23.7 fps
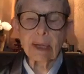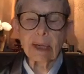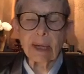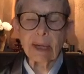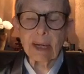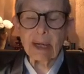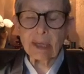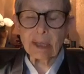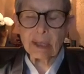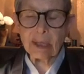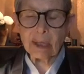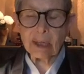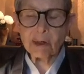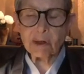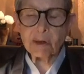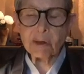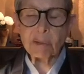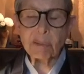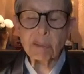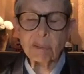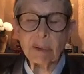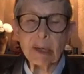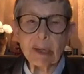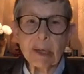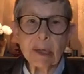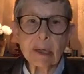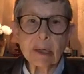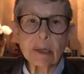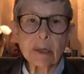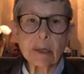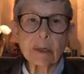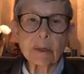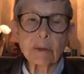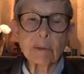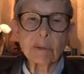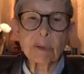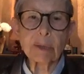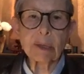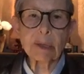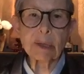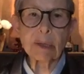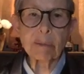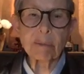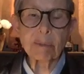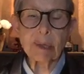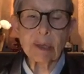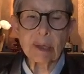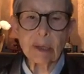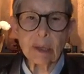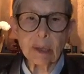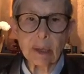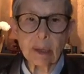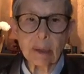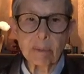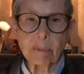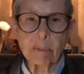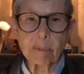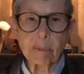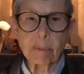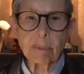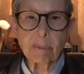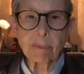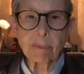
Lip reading: And inch by inch, we can become